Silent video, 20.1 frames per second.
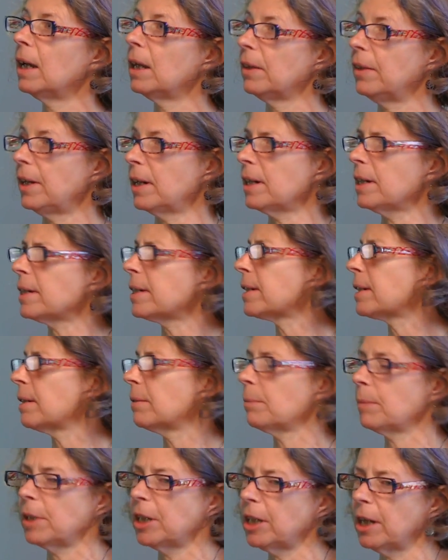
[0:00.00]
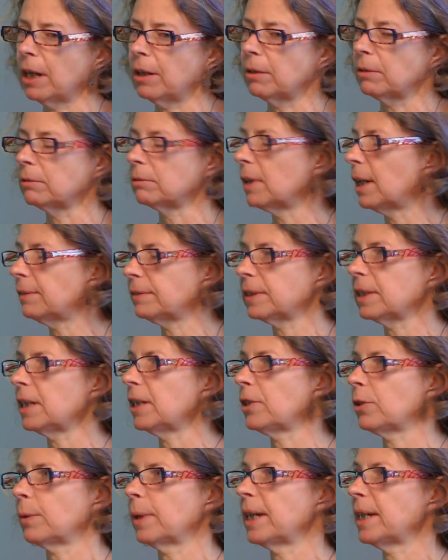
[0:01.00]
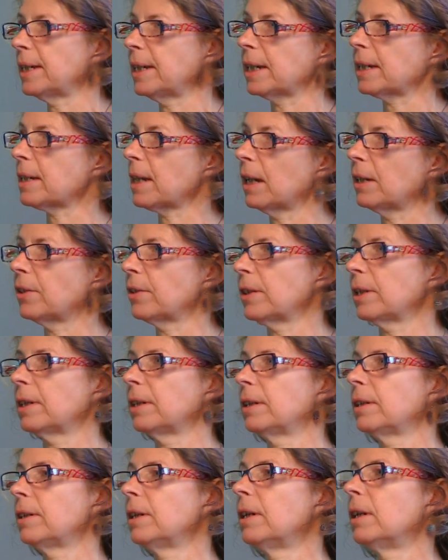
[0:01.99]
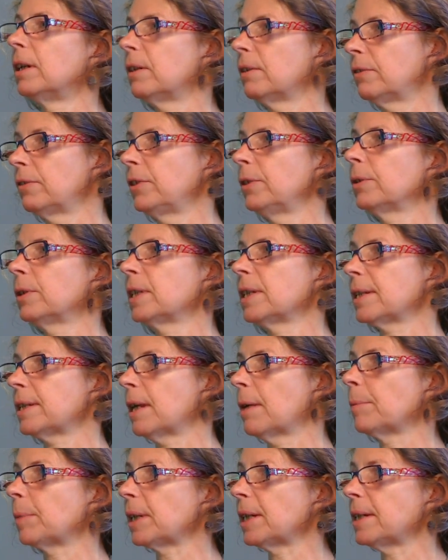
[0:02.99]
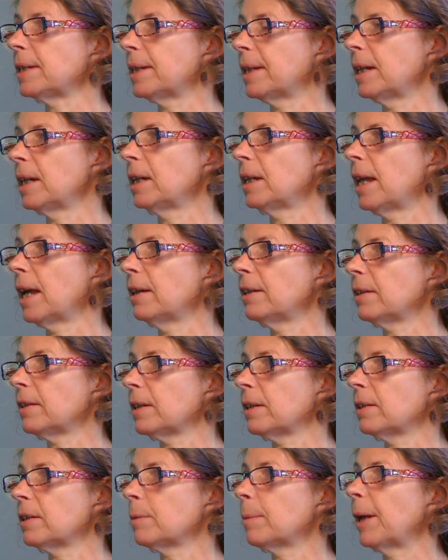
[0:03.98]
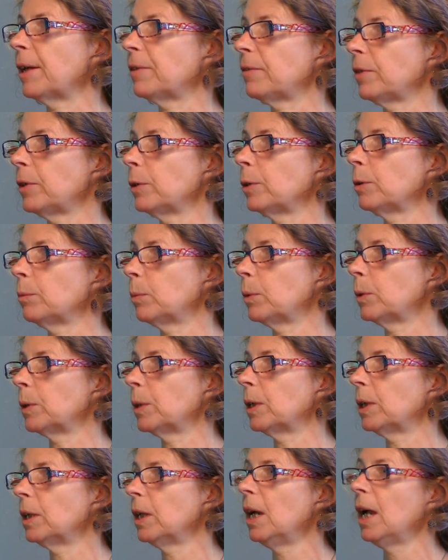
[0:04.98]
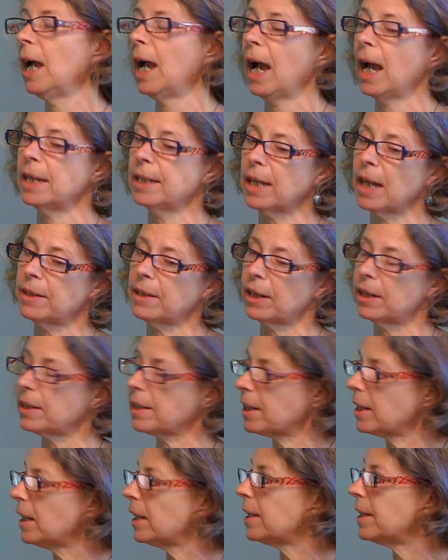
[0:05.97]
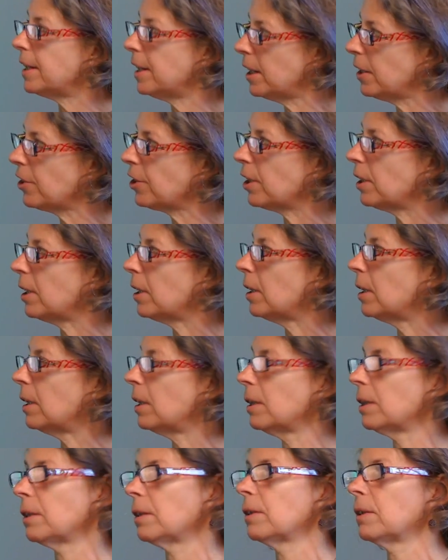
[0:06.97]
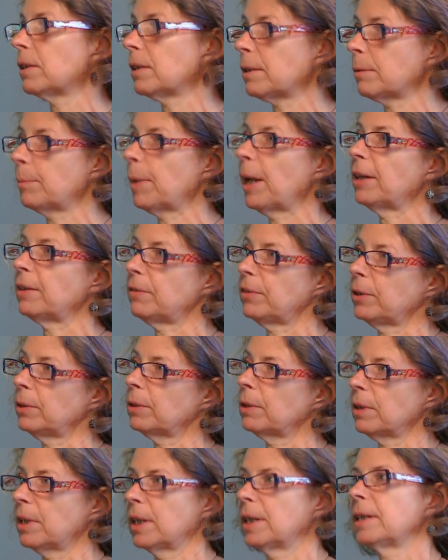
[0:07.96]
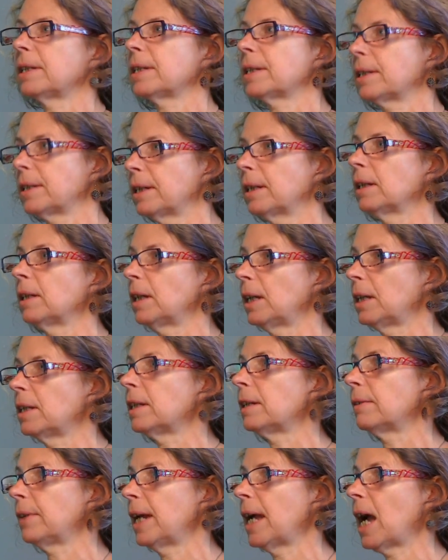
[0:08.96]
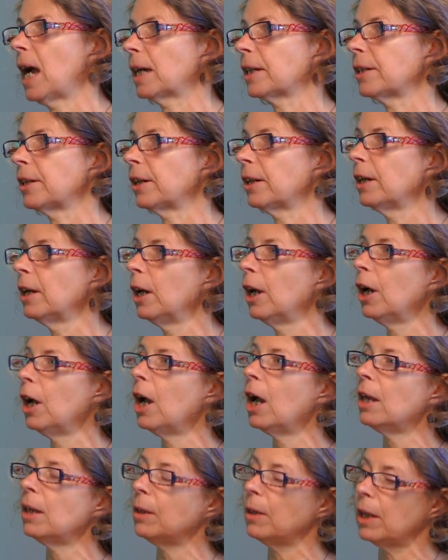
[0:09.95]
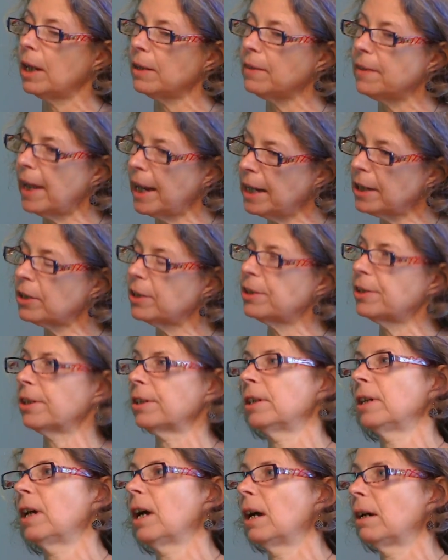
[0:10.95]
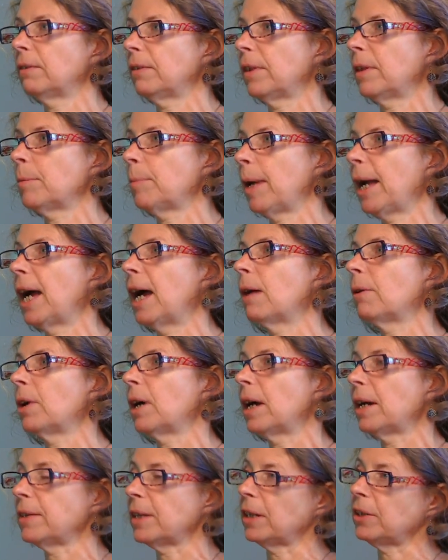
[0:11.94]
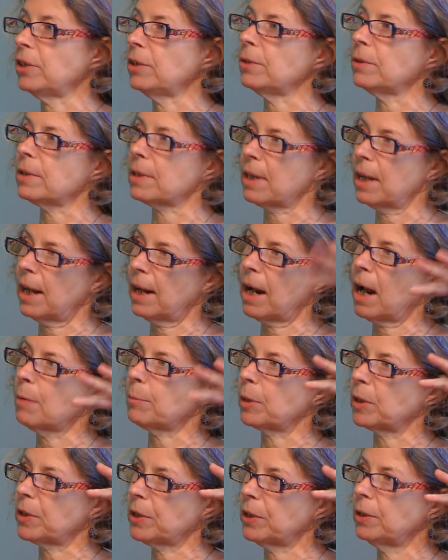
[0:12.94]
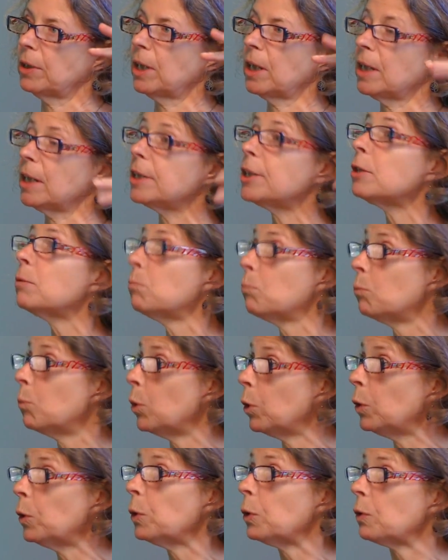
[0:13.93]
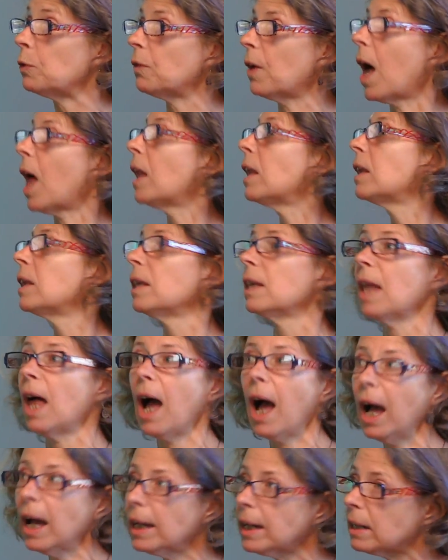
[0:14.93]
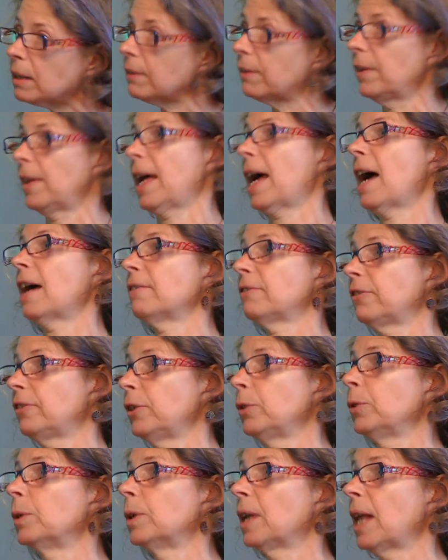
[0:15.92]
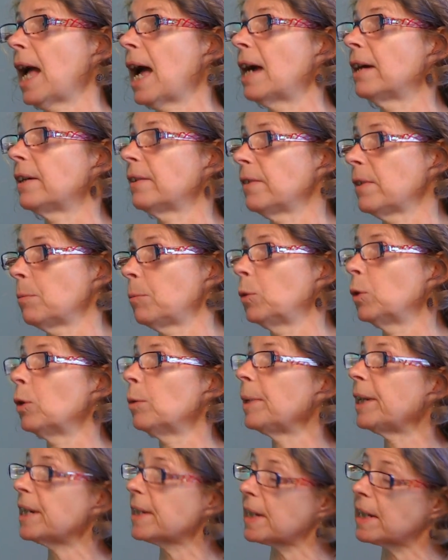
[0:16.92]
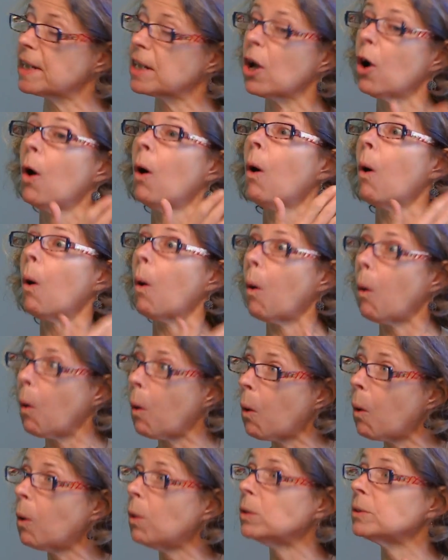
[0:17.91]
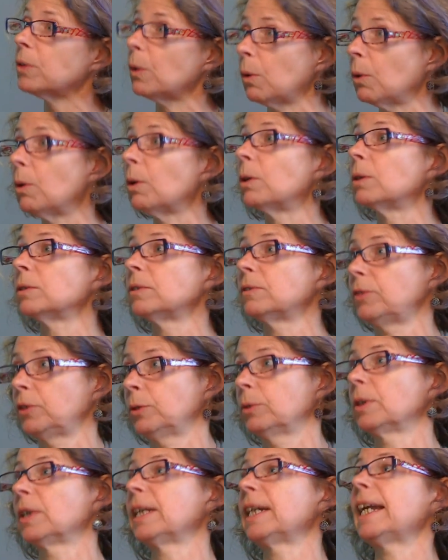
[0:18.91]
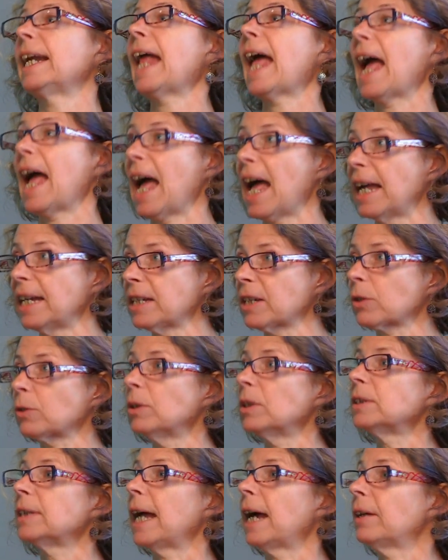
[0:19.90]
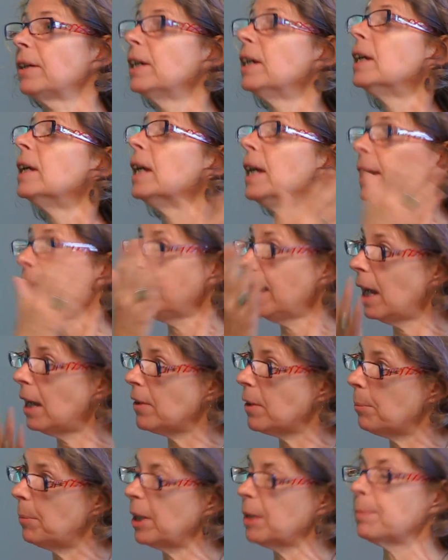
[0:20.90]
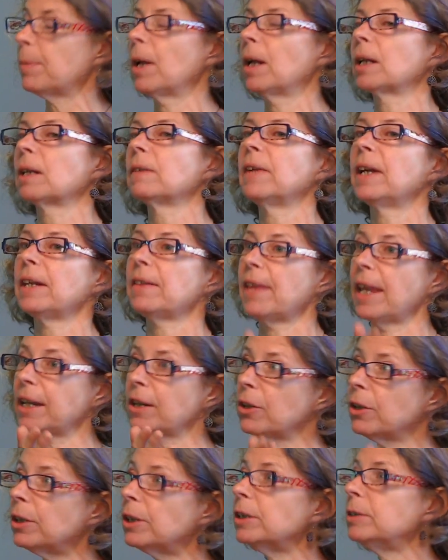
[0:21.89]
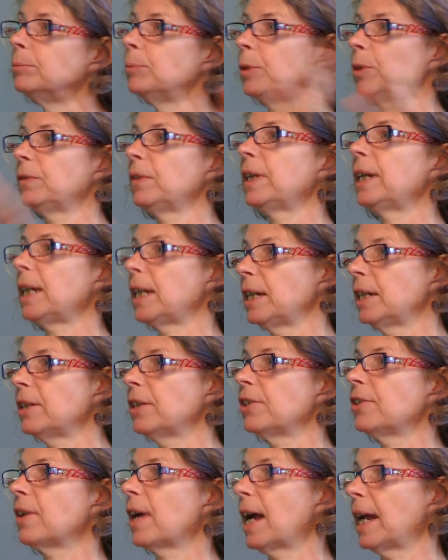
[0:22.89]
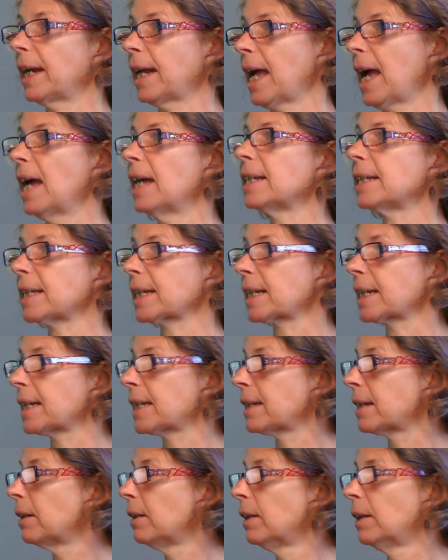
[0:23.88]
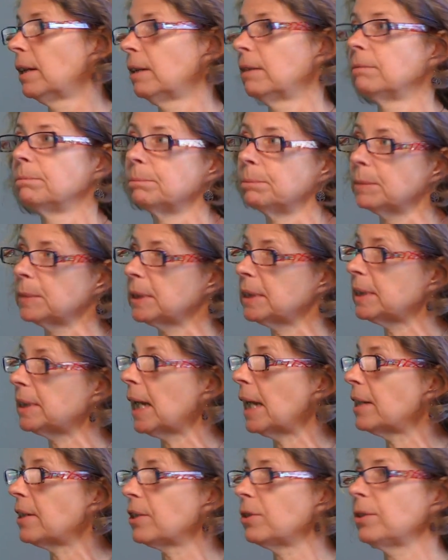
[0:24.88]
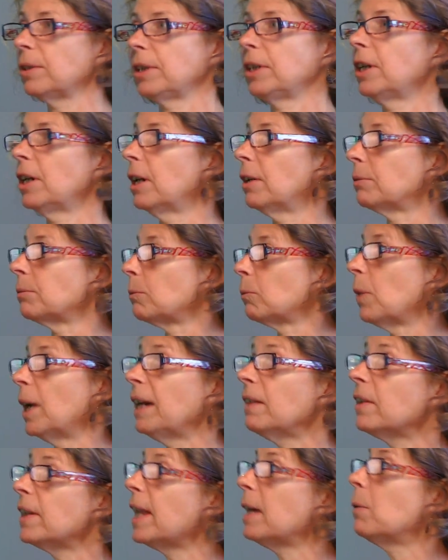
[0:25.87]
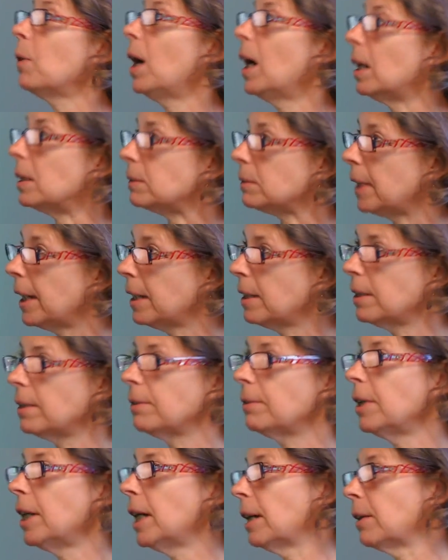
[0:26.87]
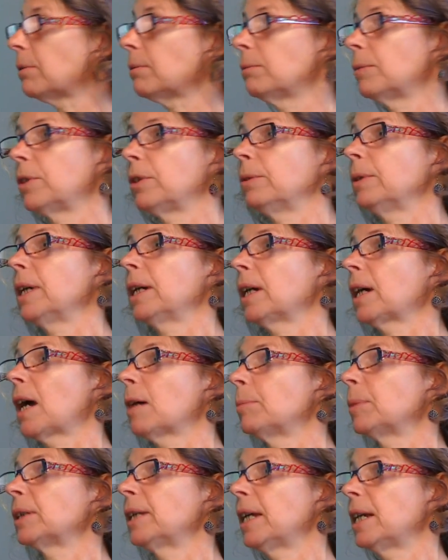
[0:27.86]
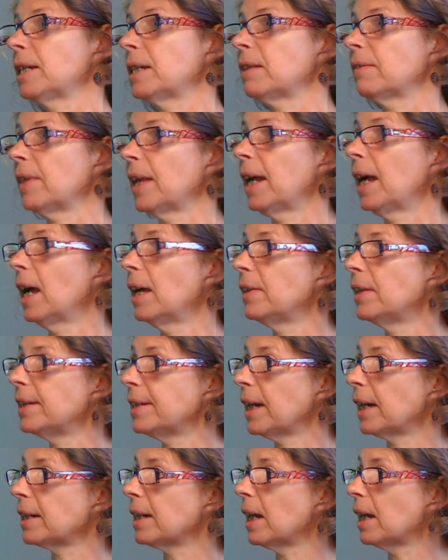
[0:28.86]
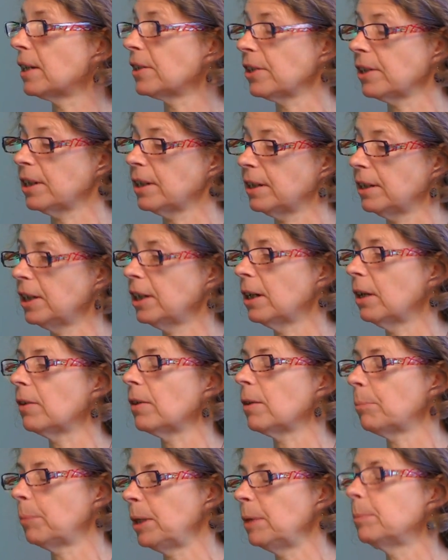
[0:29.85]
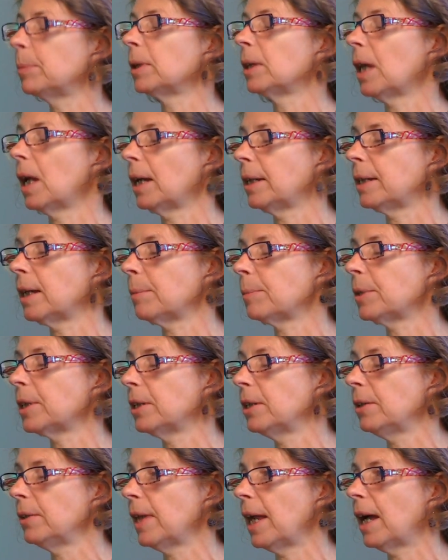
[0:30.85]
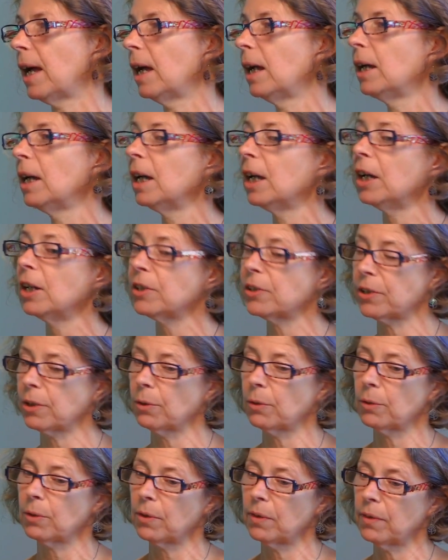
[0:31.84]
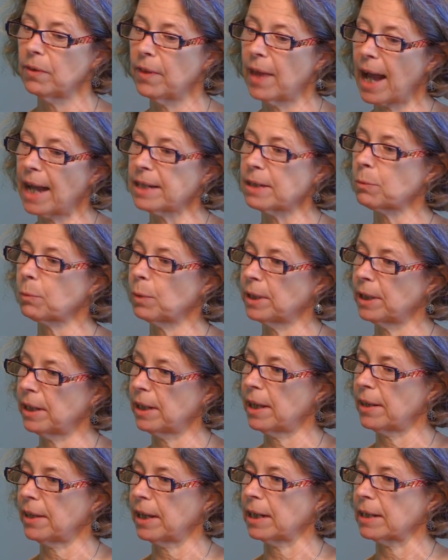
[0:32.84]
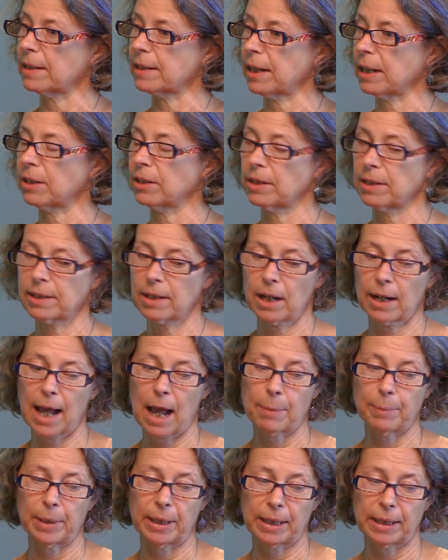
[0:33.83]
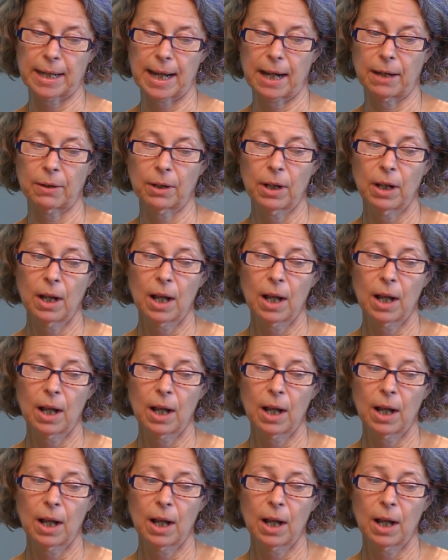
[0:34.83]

There's, you know, roughly 2,600 fuel assemblies sitting in that spent fuel pool. Yeah. That's and a then lot. there's an additional spent fuel that is still in the reactor. Right they could turn off the power and then use that opportunity to move a lot of that fuel out of the pool because it's old, old fuel and it has the cooled down. Yeah, the big bulk of it. They could move it into dry casks as you know, whenever they want. They could, you know, do it in a couple days if um, they had um, the technology to, you know, the people lined up to do that. So that's one of the things that could start happening now.